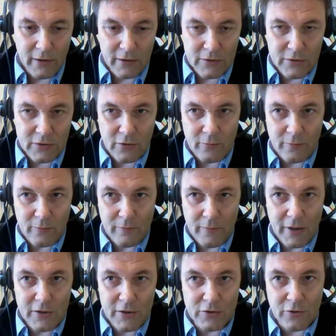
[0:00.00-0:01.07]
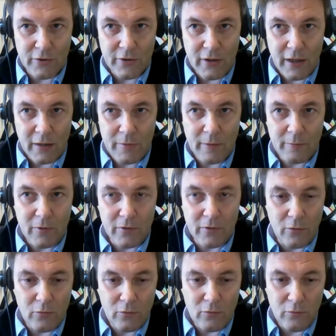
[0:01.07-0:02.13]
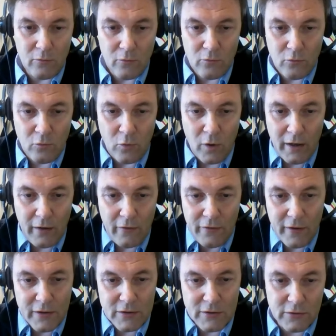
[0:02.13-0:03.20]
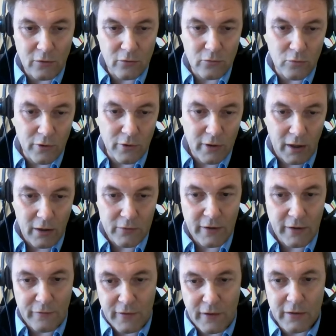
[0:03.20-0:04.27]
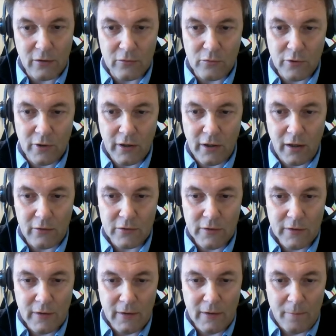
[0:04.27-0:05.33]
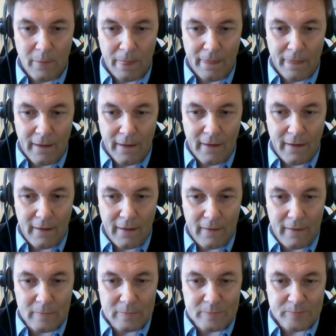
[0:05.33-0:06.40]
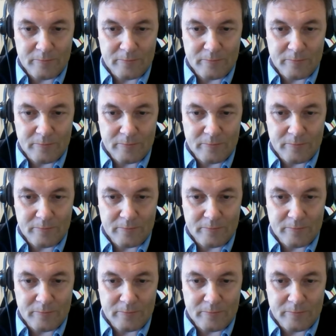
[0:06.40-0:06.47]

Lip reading: So make sure you let people know why things don't work out if they don't work out. Yeah,